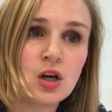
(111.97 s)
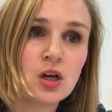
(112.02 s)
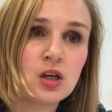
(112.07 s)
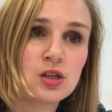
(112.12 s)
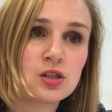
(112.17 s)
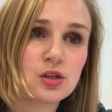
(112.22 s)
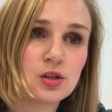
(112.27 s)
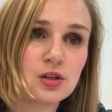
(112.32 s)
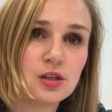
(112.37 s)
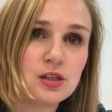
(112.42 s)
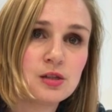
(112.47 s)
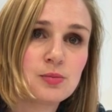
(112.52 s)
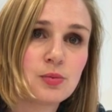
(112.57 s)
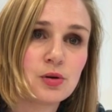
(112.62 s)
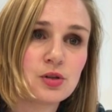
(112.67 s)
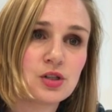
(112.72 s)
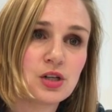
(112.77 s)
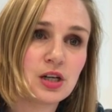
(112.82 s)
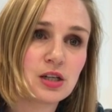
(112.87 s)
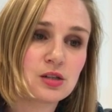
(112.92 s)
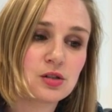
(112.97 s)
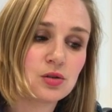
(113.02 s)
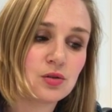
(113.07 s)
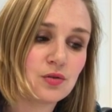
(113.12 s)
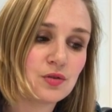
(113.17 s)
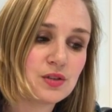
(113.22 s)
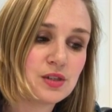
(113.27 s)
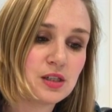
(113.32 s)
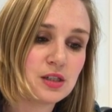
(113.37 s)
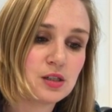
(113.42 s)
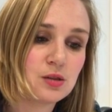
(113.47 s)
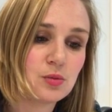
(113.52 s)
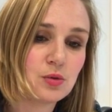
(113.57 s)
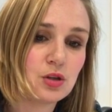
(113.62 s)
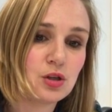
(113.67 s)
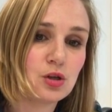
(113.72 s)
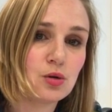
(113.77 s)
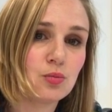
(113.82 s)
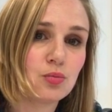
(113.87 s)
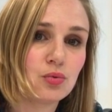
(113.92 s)
So this project sort of sits
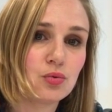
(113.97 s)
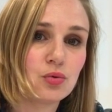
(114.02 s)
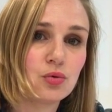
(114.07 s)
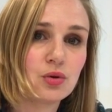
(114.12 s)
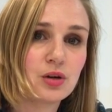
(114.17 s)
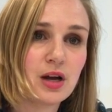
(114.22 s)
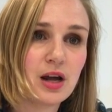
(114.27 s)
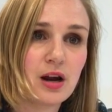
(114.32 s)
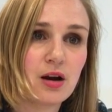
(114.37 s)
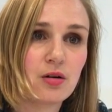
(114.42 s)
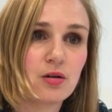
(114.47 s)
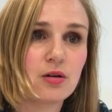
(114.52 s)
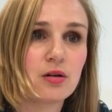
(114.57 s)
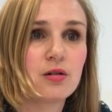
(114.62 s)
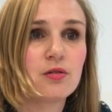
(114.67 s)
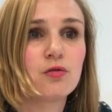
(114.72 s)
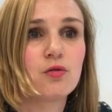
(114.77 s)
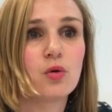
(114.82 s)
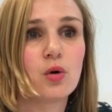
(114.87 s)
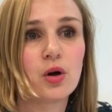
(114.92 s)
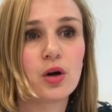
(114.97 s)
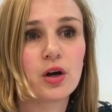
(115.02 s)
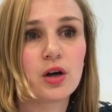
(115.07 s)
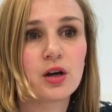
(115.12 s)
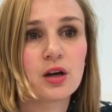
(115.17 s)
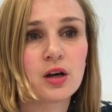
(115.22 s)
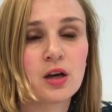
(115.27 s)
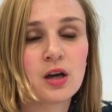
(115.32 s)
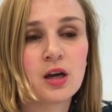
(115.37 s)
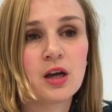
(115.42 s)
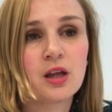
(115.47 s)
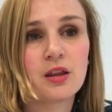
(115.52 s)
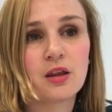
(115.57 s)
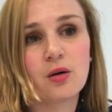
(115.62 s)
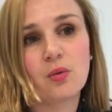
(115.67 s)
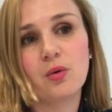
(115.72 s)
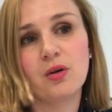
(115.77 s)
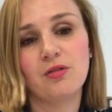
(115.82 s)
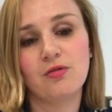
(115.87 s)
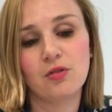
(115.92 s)
within a broader area of work that
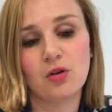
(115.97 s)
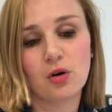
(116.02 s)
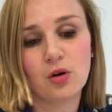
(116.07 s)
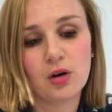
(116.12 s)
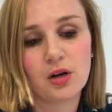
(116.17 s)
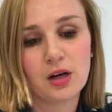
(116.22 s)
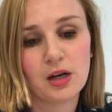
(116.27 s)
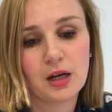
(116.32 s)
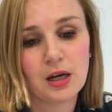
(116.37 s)
we've got